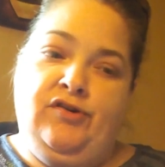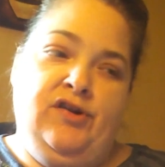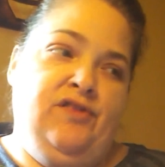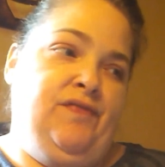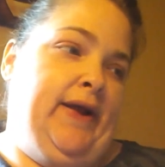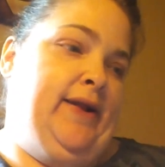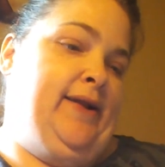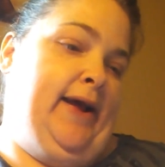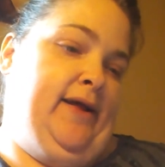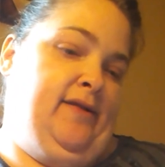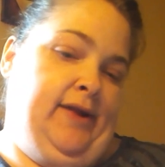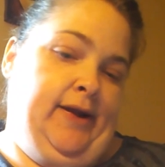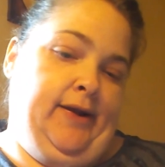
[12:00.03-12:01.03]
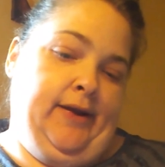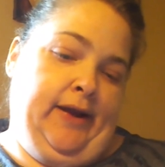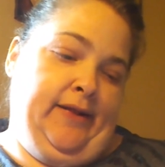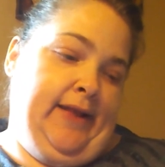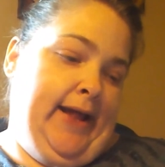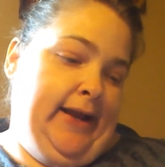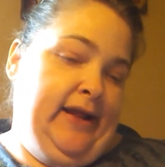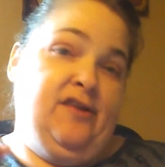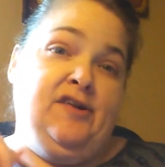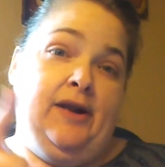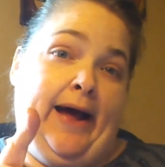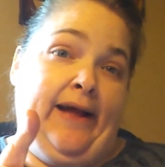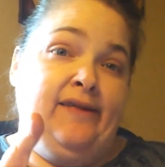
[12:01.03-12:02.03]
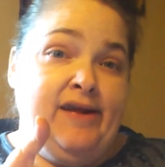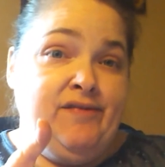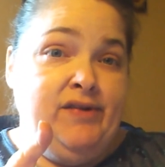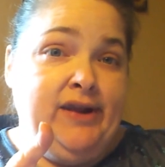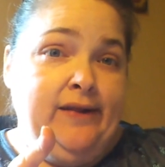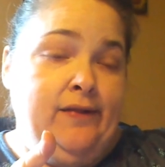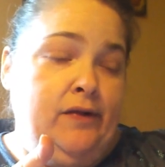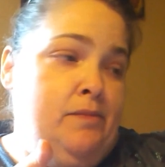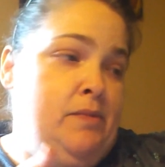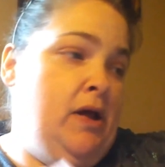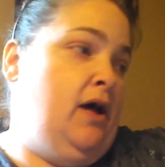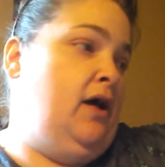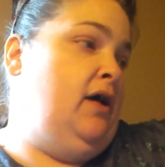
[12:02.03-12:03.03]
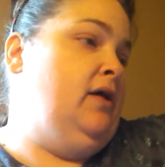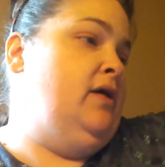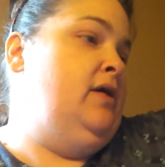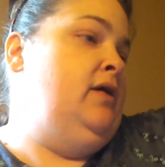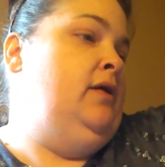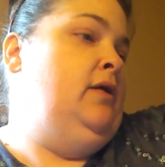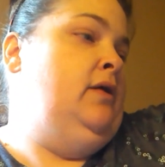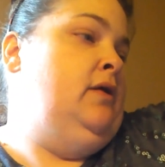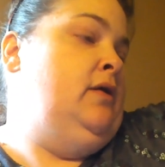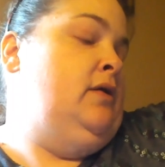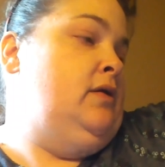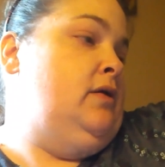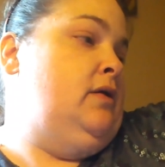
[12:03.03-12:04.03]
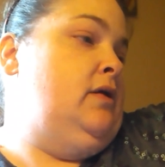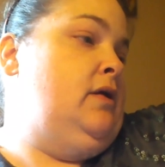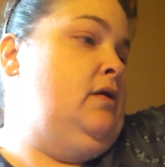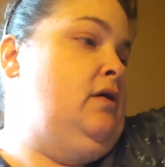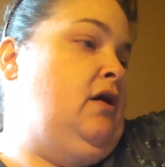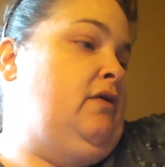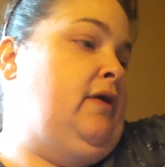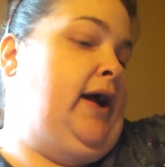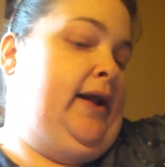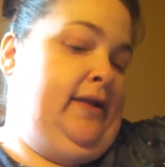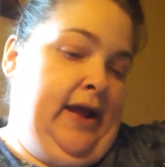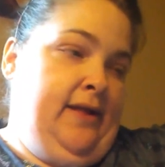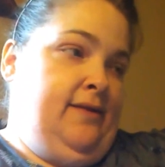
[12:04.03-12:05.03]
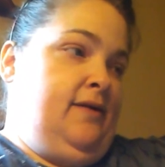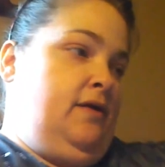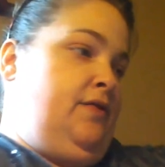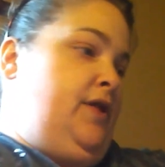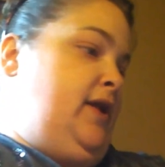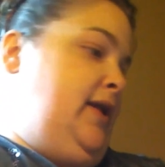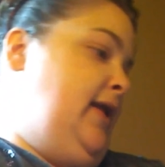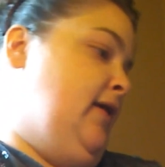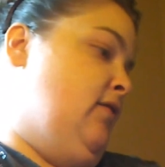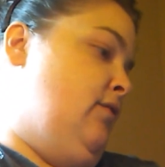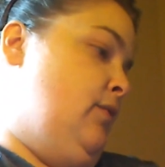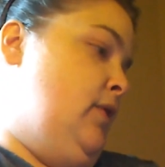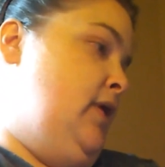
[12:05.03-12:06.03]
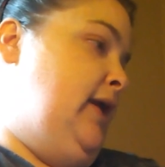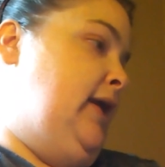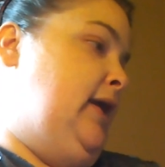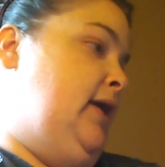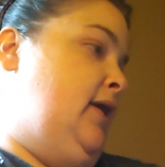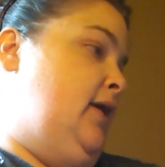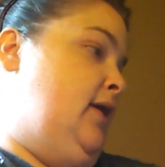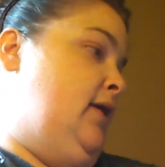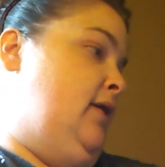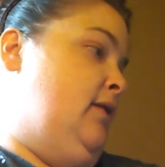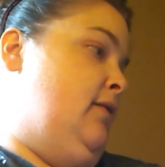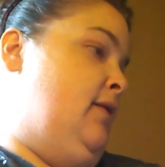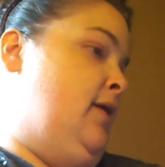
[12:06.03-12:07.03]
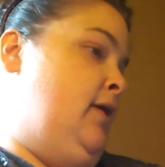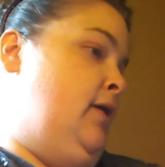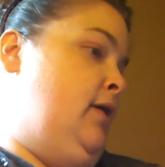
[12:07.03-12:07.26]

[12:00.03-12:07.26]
she's fantastic. And that is July 17th on the blog. Alright, and so the next one is,